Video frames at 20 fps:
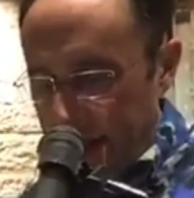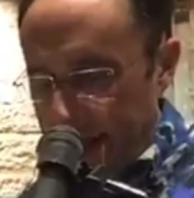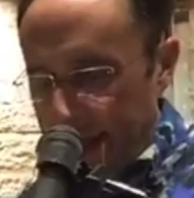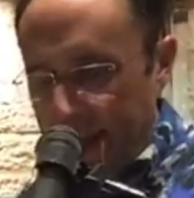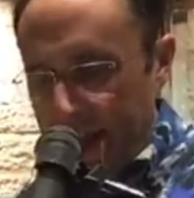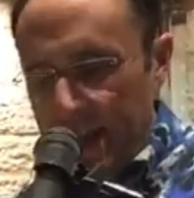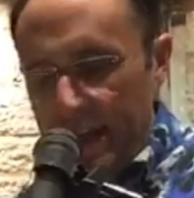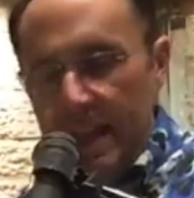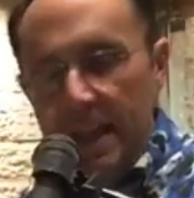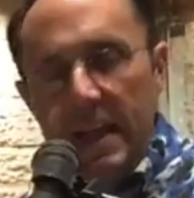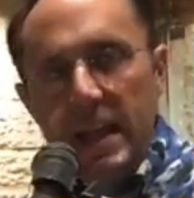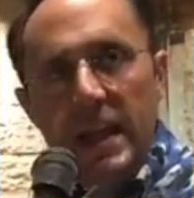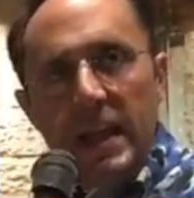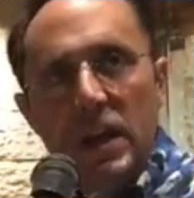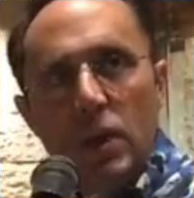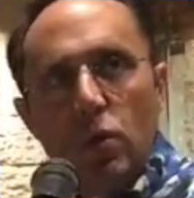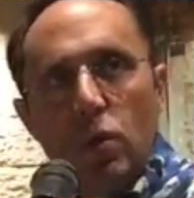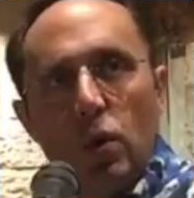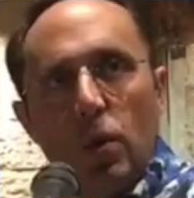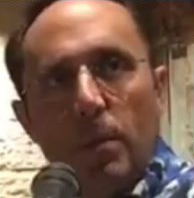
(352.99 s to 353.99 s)
an
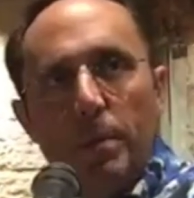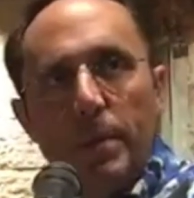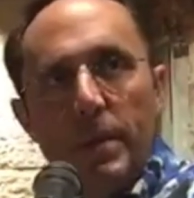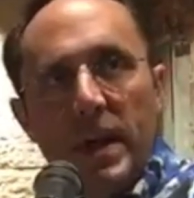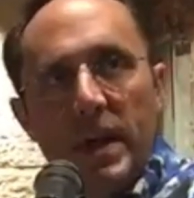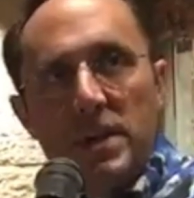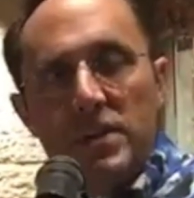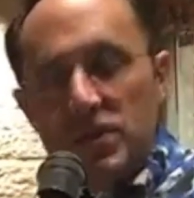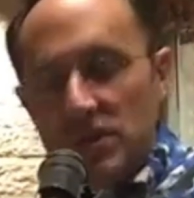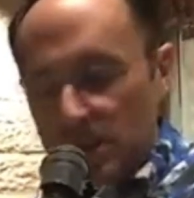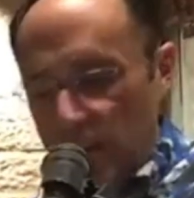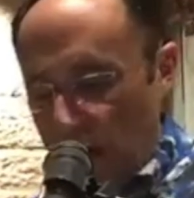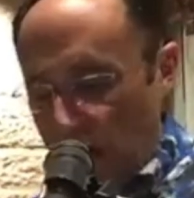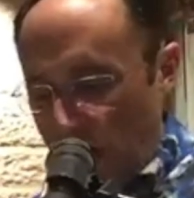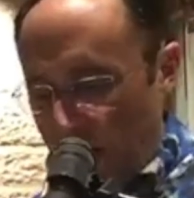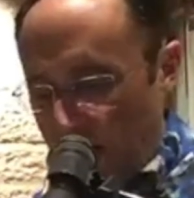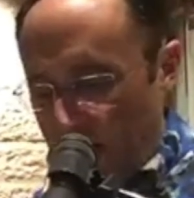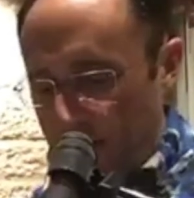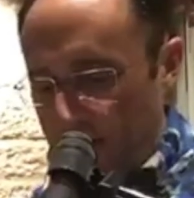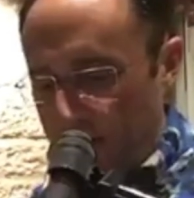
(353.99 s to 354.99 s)
equal mix
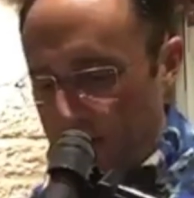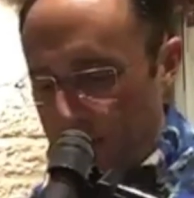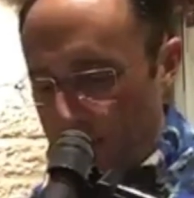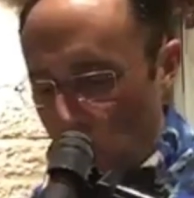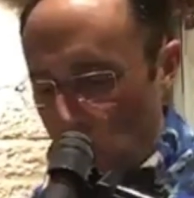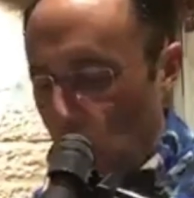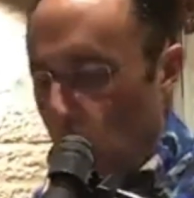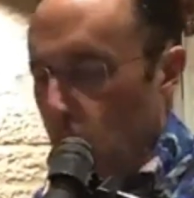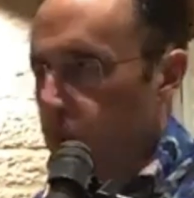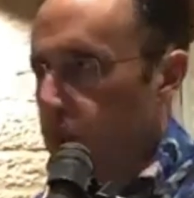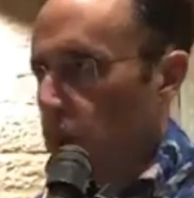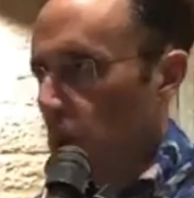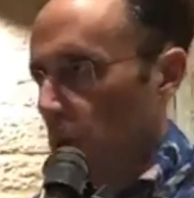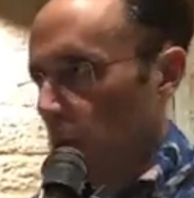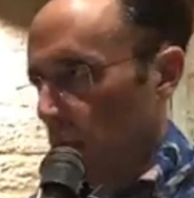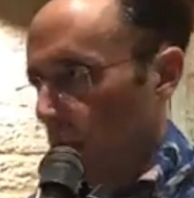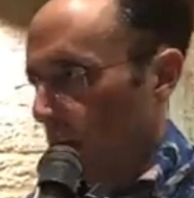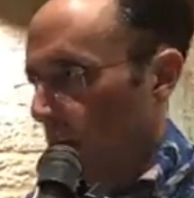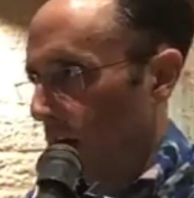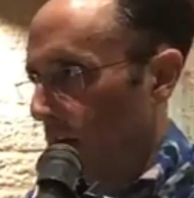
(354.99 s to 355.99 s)
of both
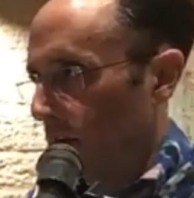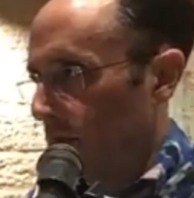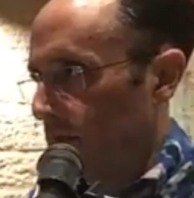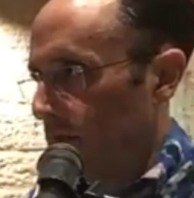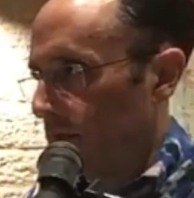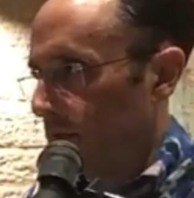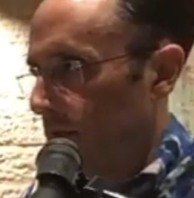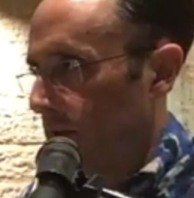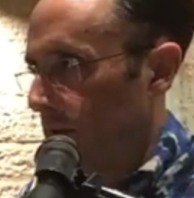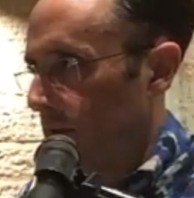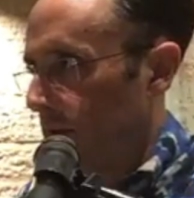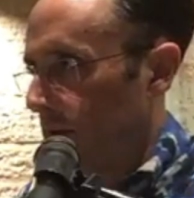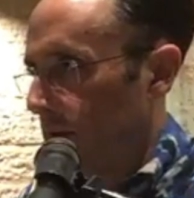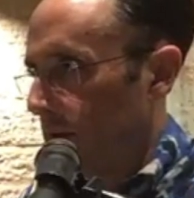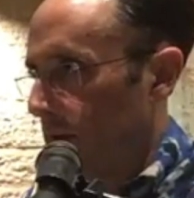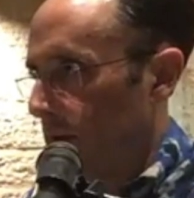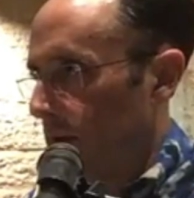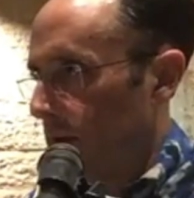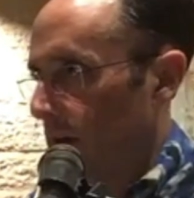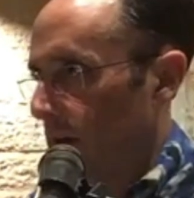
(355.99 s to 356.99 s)
love
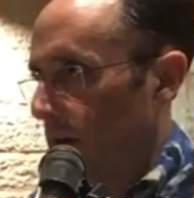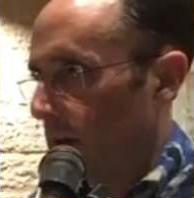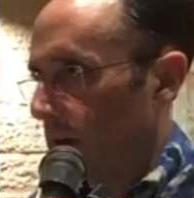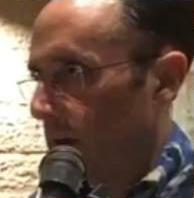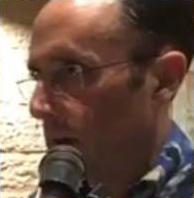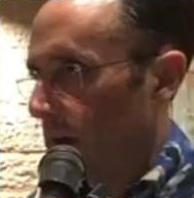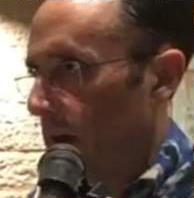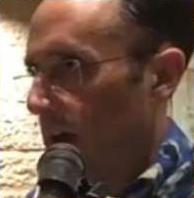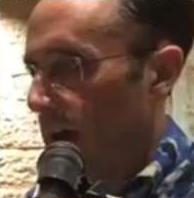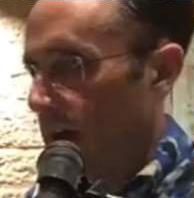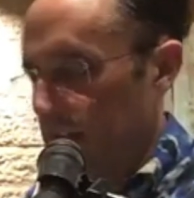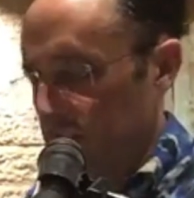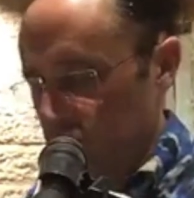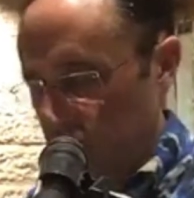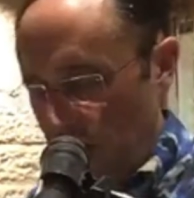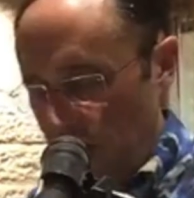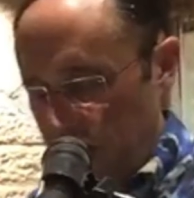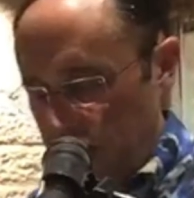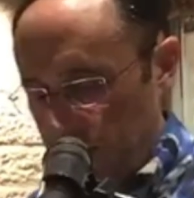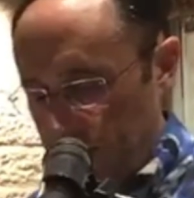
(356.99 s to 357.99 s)
and
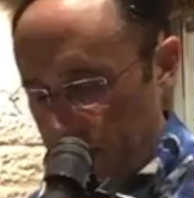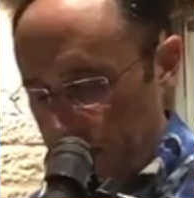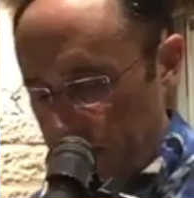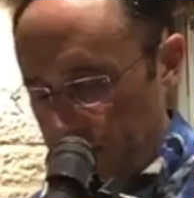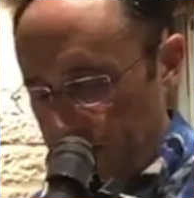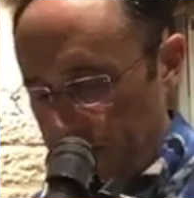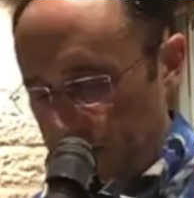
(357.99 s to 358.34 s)
judgment.